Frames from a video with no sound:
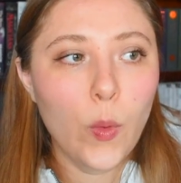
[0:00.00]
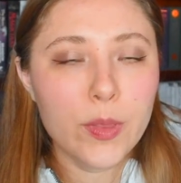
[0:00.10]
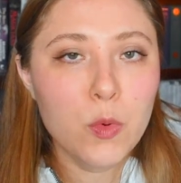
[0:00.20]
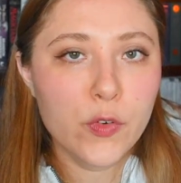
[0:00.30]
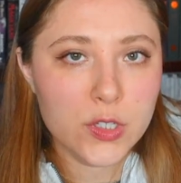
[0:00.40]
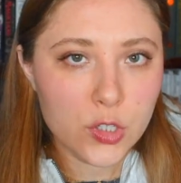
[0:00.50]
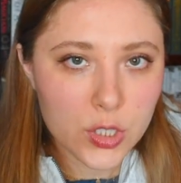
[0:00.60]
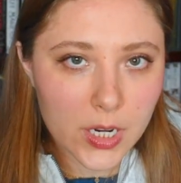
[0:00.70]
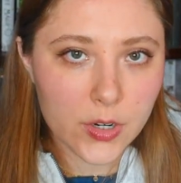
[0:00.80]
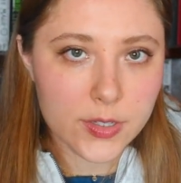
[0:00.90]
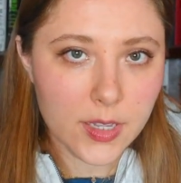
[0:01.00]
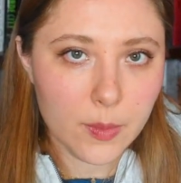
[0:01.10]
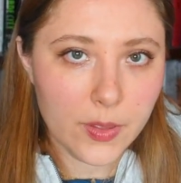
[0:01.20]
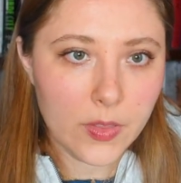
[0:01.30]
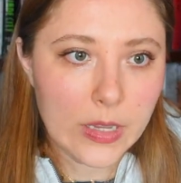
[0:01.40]
what the movers and shakers think
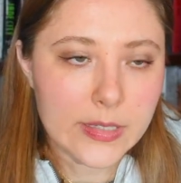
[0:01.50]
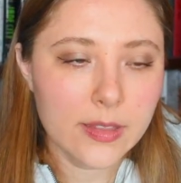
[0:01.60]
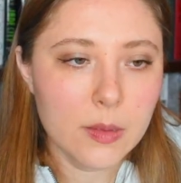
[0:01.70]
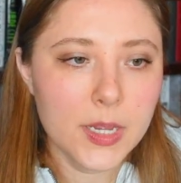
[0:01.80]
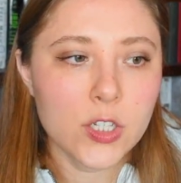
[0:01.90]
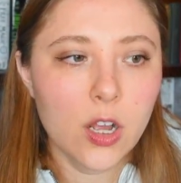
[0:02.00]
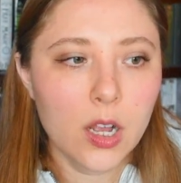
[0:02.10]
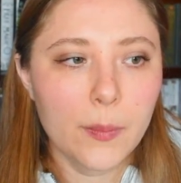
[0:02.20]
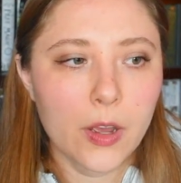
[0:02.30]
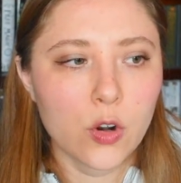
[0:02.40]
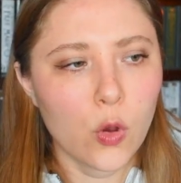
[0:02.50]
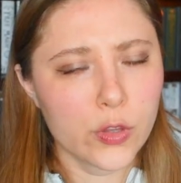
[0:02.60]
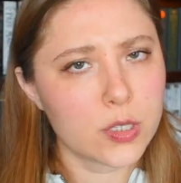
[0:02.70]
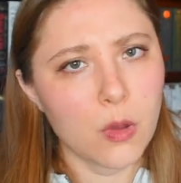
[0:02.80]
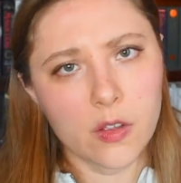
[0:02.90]
about things, and they may talk about, oh,
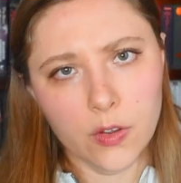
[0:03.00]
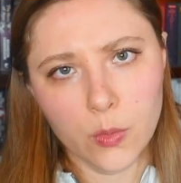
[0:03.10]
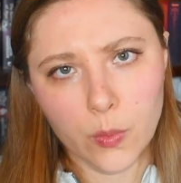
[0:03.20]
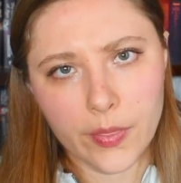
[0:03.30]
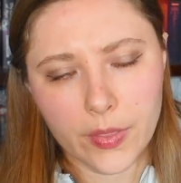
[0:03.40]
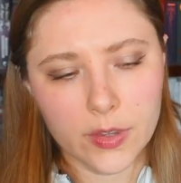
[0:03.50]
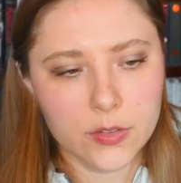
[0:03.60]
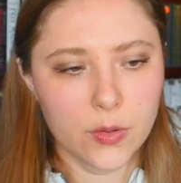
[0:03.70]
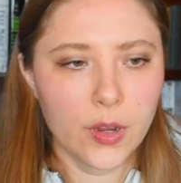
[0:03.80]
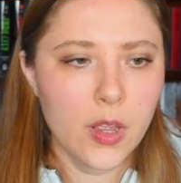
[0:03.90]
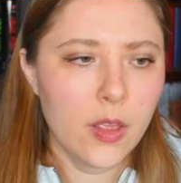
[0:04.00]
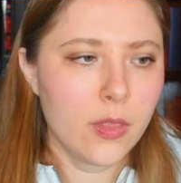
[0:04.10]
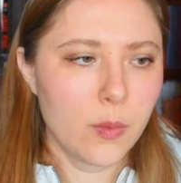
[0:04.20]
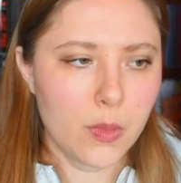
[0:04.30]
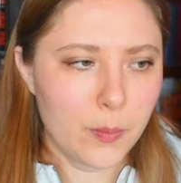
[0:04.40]
the small folk want this, or
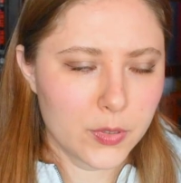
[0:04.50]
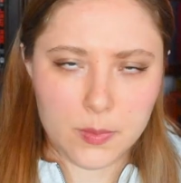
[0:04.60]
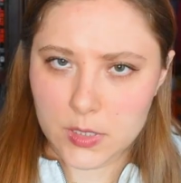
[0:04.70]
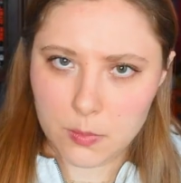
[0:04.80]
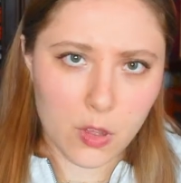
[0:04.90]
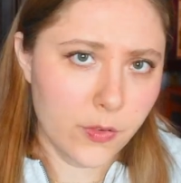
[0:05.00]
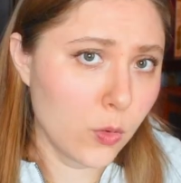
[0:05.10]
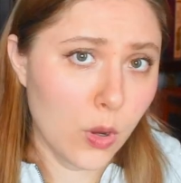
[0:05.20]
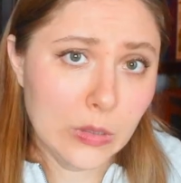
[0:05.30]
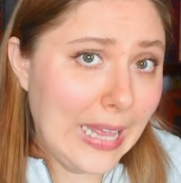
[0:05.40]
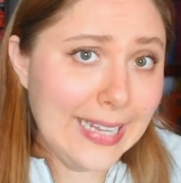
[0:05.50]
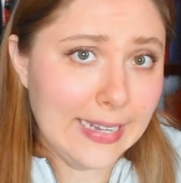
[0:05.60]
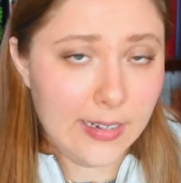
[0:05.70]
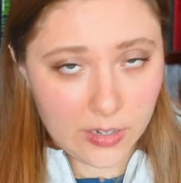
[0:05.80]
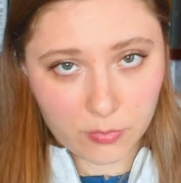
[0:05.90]
the small folk won't like
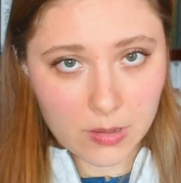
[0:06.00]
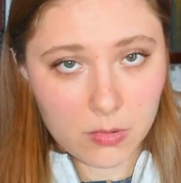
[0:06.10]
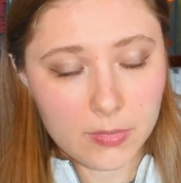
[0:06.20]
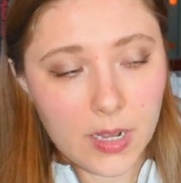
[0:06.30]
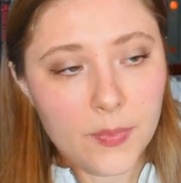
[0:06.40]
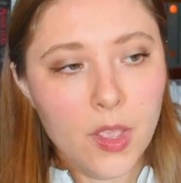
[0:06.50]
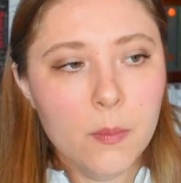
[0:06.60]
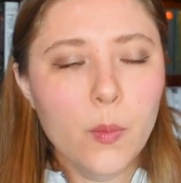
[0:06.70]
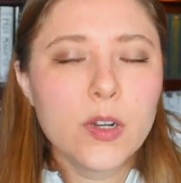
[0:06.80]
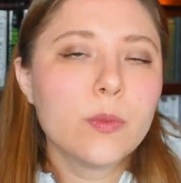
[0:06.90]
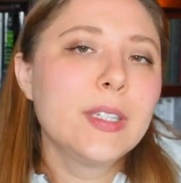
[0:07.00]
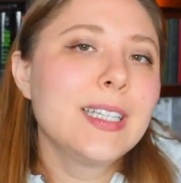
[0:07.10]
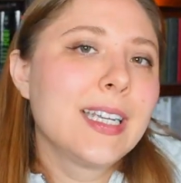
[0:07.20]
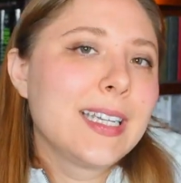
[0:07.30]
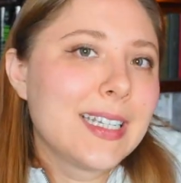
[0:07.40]
it if blah blah blah. But we don't really
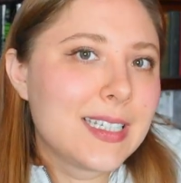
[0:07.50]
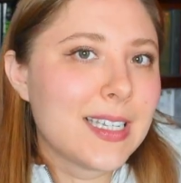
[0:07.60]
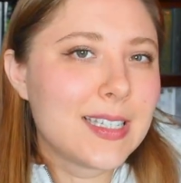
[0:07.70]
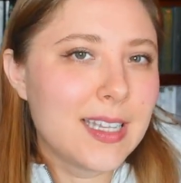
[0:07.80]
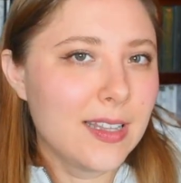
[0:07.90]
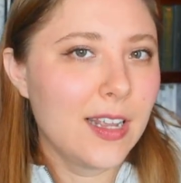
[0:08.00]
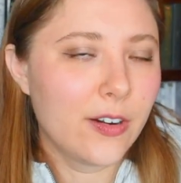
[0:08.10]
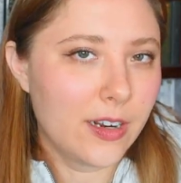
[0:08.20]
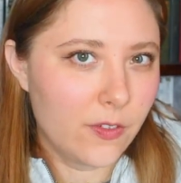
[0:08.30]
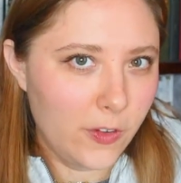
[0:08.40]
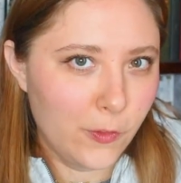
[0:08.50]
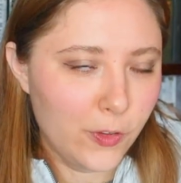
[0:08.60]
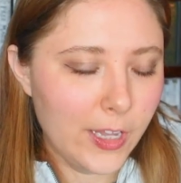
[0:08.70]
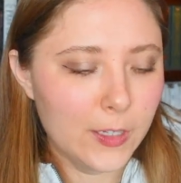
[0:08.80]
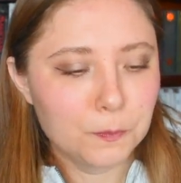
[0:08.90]
like get to see that or get a feel
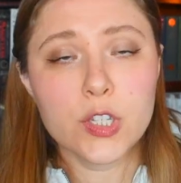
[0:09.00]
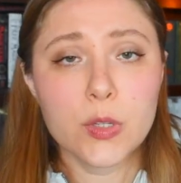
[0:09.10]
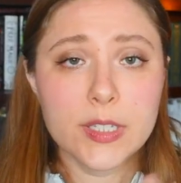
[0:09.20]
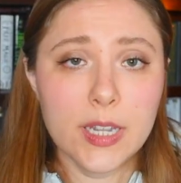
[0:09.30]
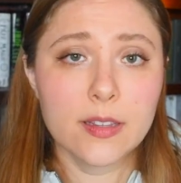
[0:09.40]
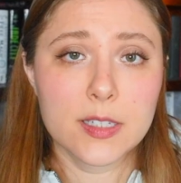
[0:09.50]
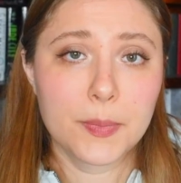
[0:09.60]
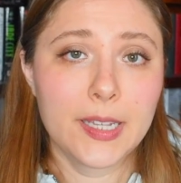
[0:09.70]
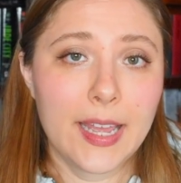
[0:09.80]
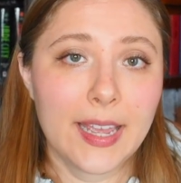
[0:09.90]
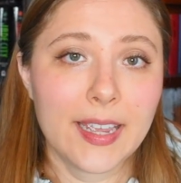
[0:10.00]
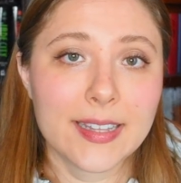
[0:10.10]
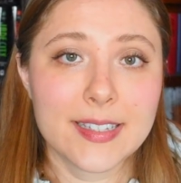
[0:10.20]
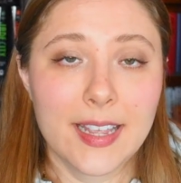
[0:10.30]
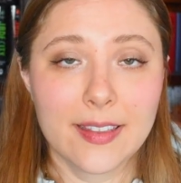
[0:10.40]
for that. So seeing this play
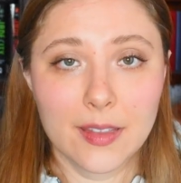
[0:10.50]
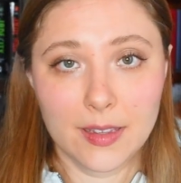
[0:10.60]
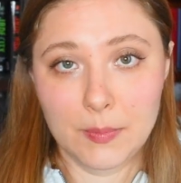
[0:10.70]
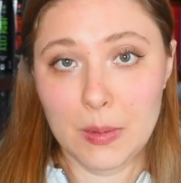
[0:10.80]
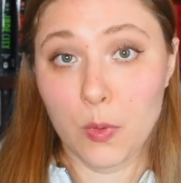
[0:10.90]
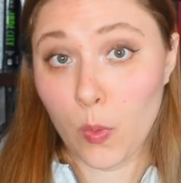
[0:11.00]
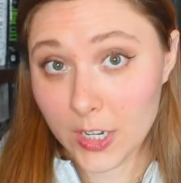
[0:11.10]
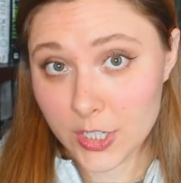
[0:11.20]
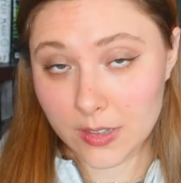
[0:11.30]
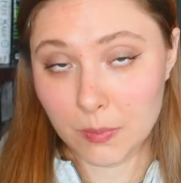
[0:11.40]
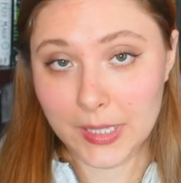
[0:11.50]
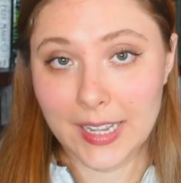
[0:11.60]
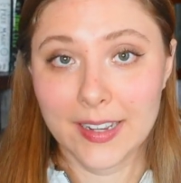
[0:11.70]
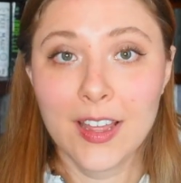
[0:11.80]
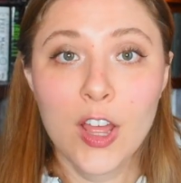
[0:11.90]
and seeing the people watching the
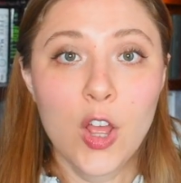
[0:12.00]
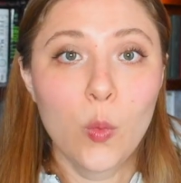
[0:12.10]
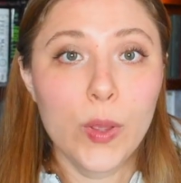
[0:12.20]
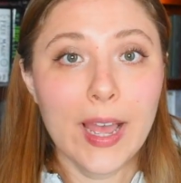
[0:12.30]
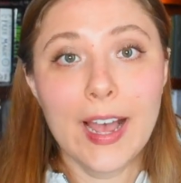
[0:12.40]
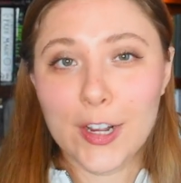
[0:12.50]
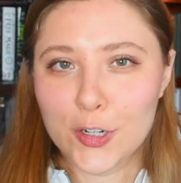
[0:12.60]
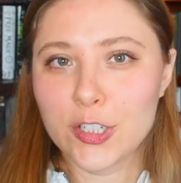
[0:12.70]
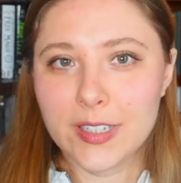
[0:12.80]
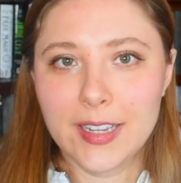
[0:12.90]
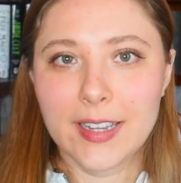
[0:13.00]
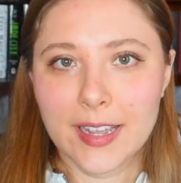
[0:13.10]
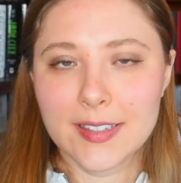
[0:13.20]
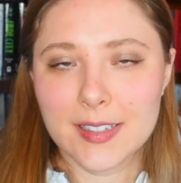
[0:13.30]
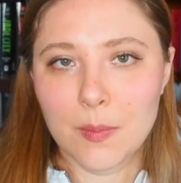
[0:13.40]
play, we actually
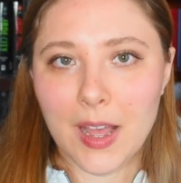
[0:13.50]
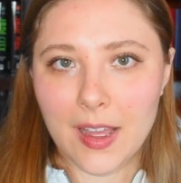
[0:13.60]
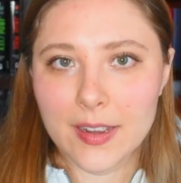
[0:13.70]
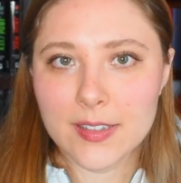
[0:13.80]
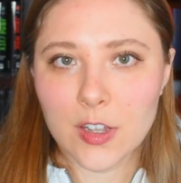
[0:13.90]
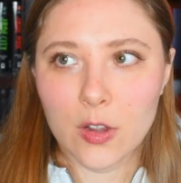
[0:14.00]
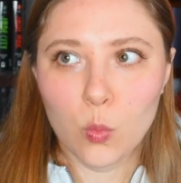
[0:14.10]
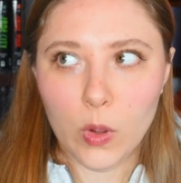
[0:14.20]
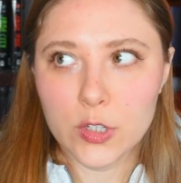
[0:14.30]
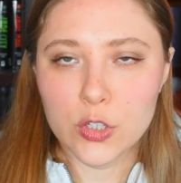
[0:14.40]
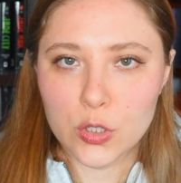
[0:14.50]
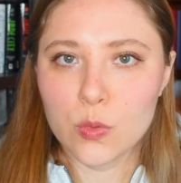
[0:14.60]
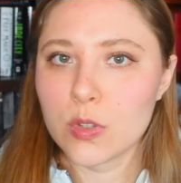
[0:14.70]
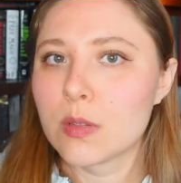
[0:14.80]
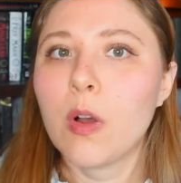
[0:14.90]
get some eyes on what
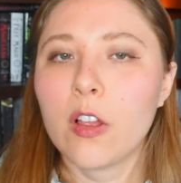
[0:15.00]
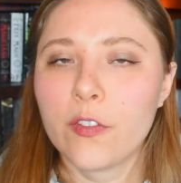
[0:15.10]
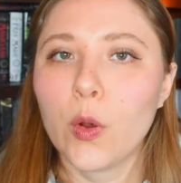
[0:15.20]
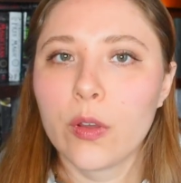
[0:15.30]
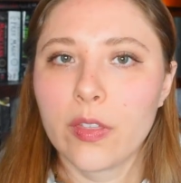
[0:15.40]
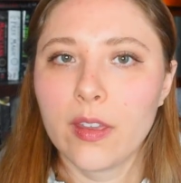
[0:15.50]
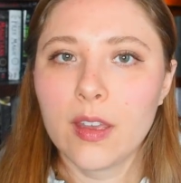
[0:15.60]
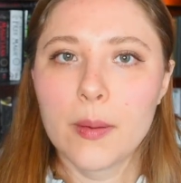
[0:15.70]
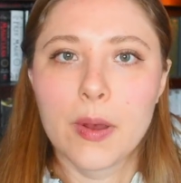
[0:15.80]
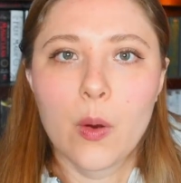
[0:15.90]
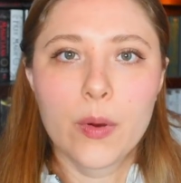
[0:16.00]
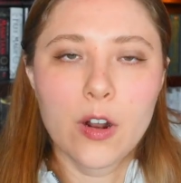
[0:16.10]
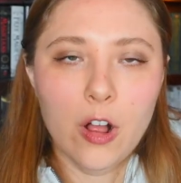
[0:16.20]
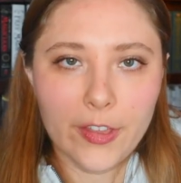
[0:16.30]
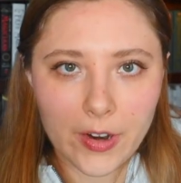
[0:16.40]
do the small folk think about what
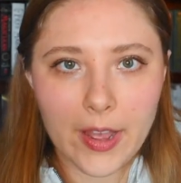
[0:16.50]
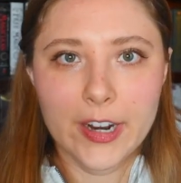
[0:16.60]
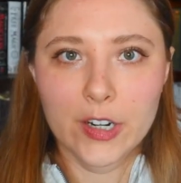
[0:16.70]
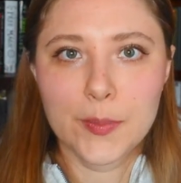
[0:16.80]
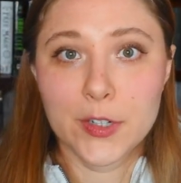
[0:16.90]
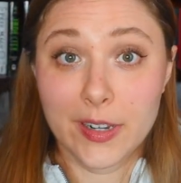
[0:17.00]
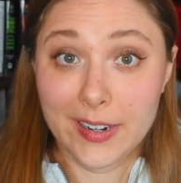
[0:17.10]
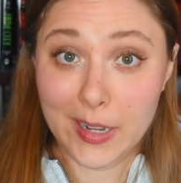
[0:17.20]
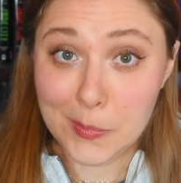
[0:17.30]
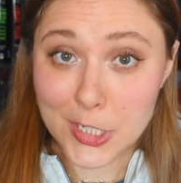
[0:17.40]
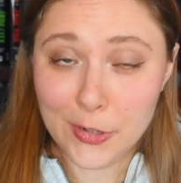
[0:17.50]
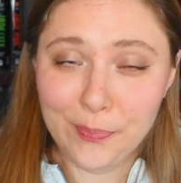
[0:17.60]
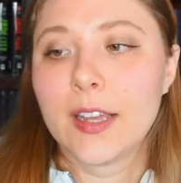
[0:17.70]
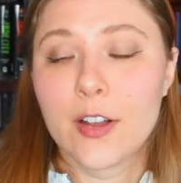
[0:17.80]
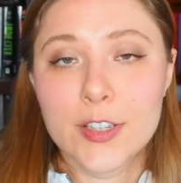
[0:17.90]
all their higher ups are getting up to.
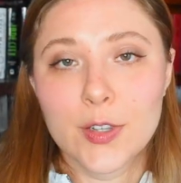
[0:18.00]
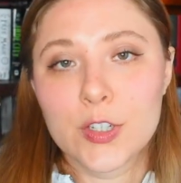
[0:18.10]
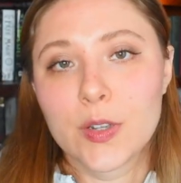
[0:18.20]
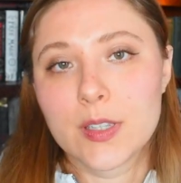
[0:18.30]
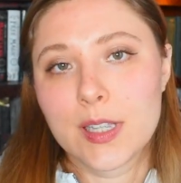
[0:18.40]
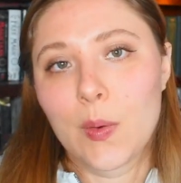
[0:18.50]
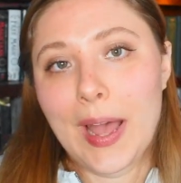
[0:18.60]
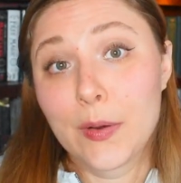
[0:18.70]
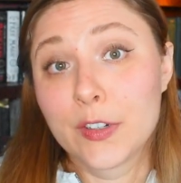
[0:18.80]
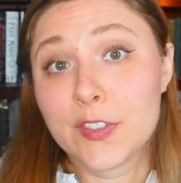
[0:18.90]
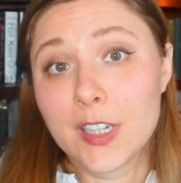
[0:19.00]
It also shows us how out of